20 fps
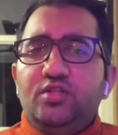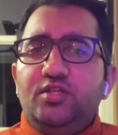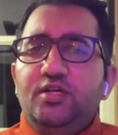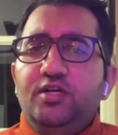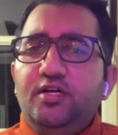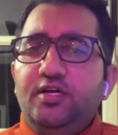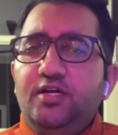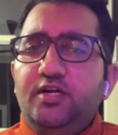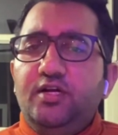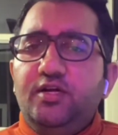
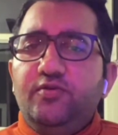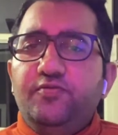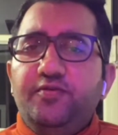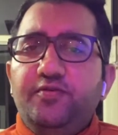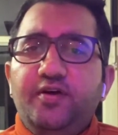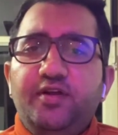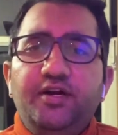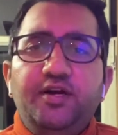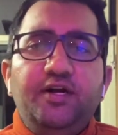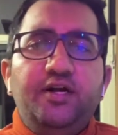the
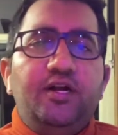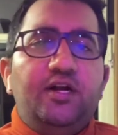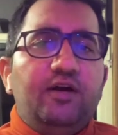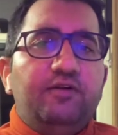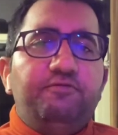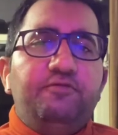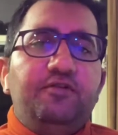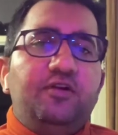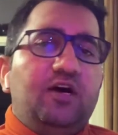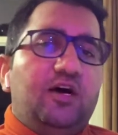very
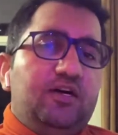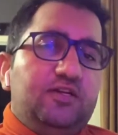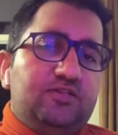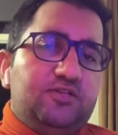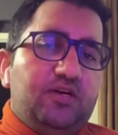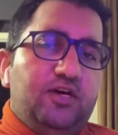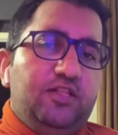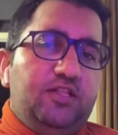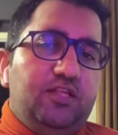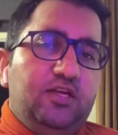tough task
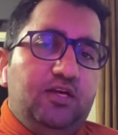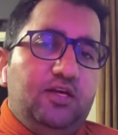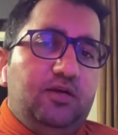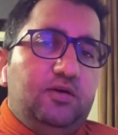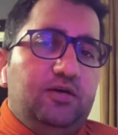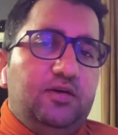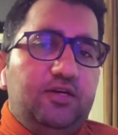i think